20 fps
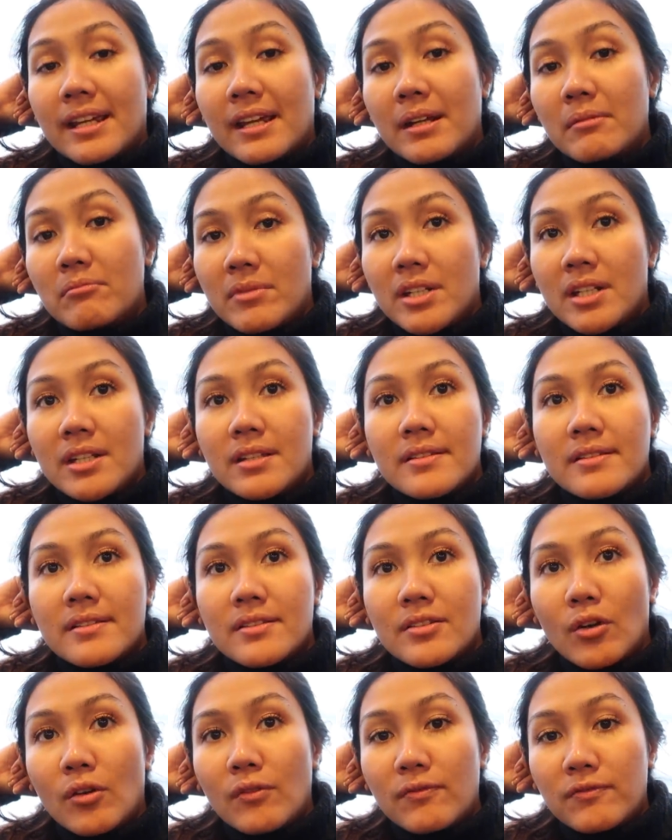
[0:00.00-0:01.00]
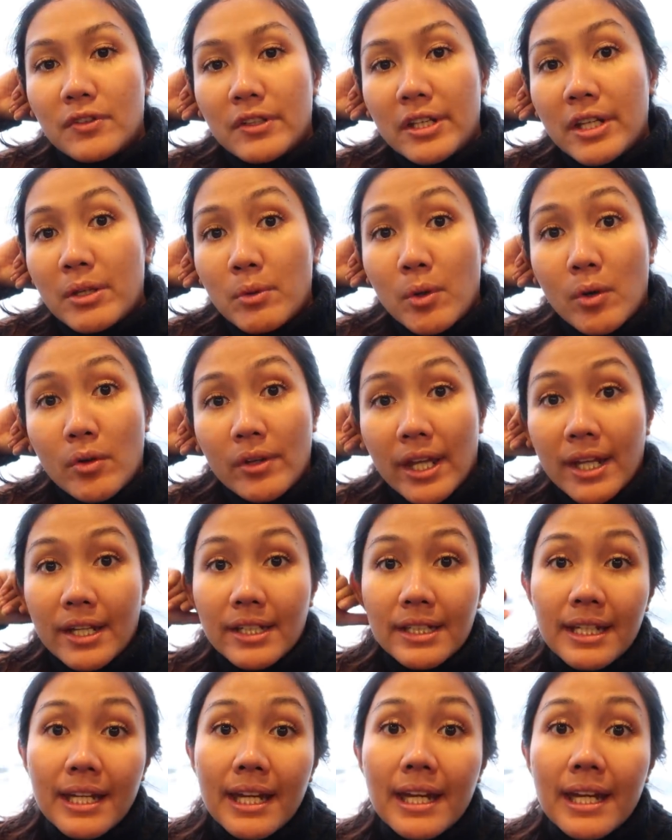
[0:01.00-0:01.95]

10 minutes. Hopefully it won't get